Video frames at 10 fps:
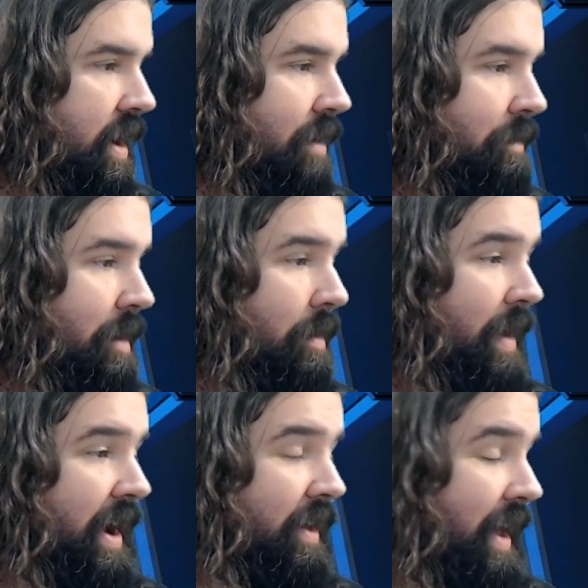
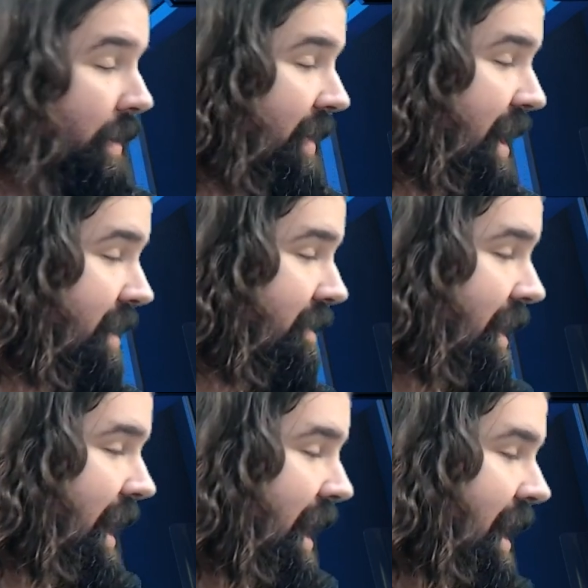Mamer that
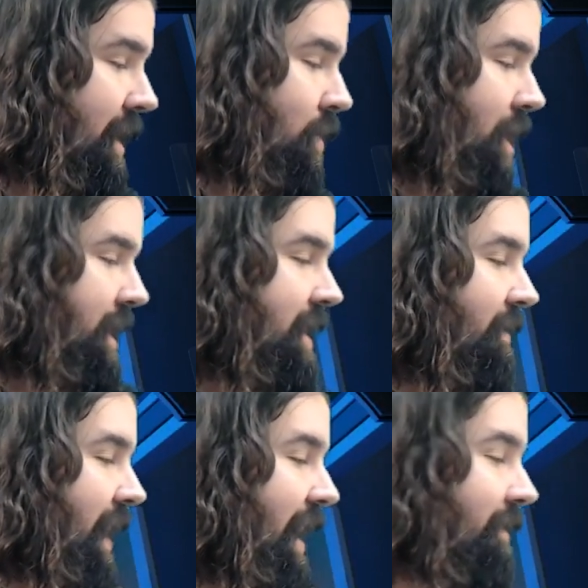is a quality of life